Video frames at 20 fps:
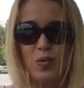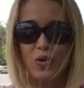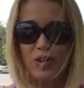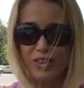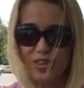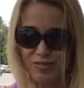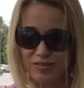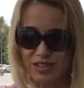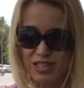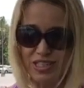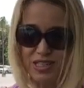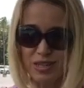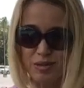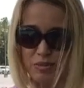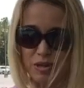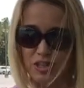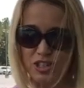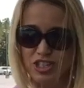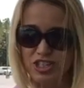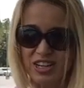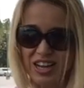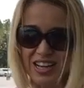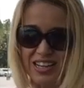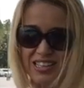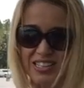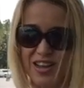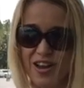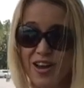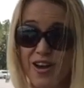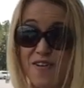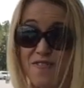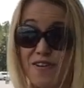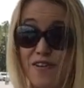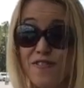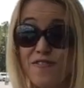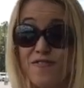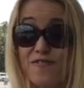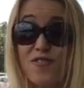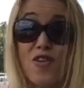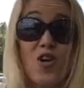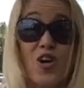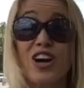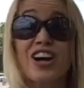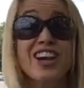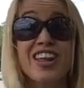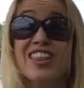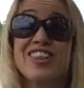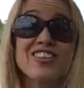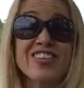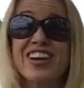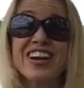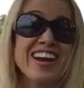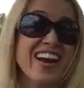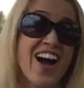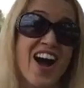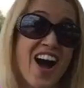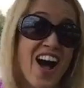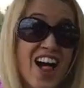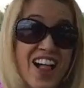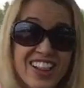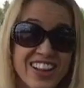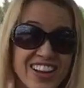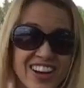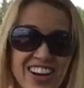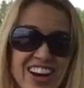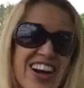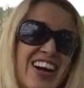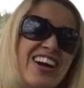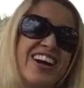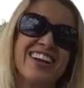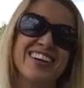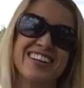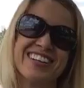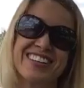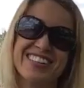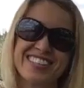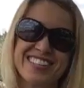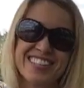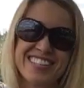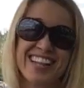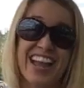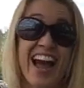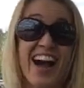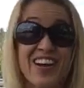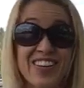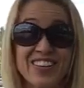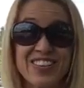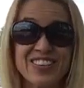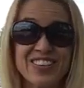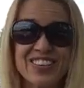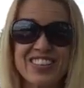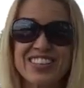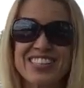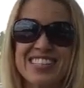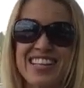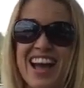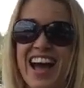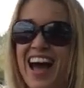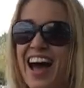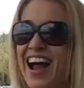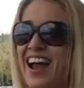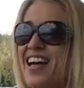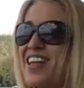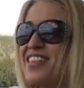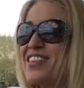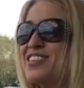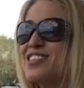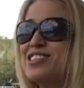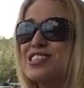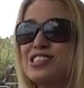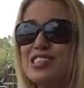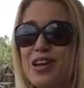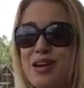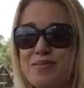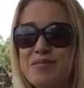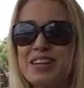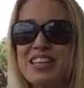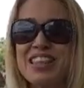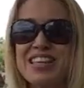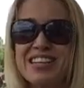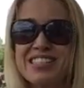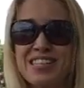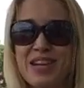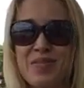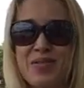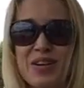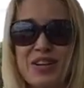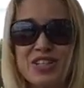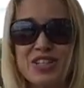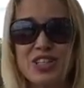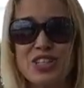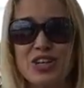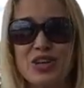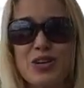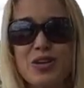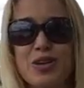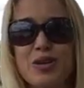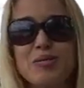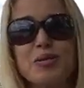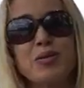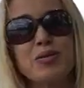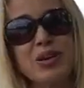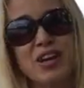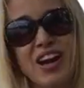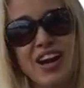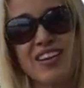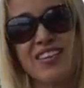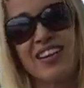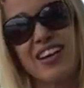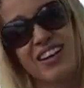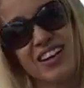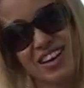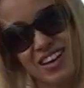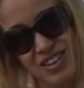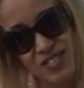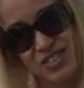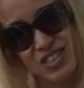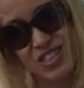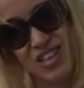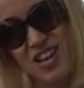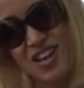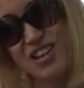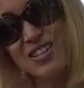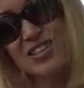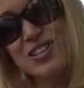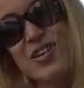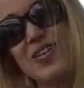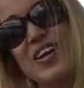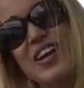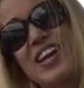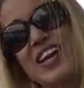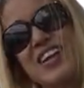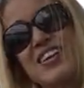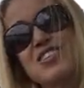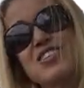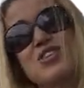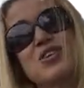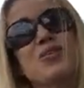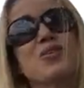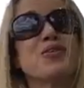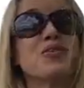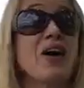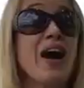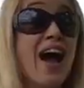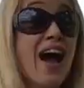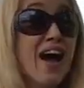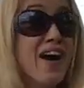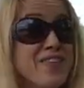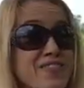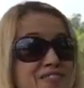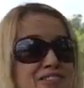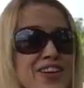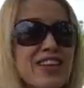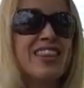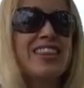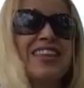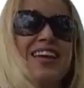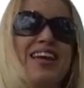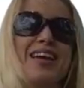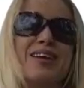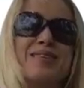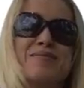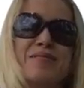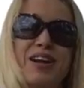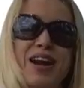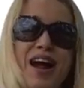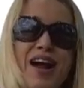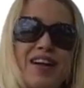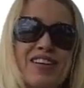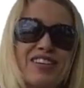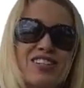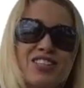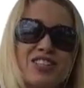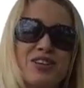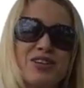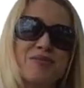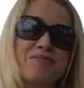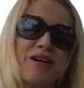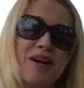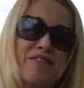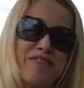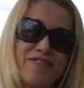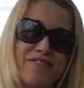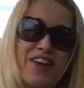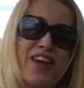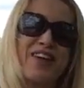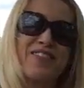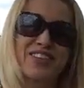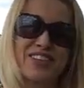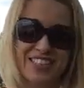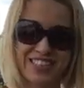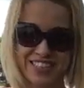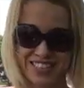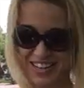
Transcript: worth of Disney merchandise for $43. How cool is that? There's so many things I want to show you, but we got a lot of gifts. So I can't show you everything, but I'm gonna show you my favorite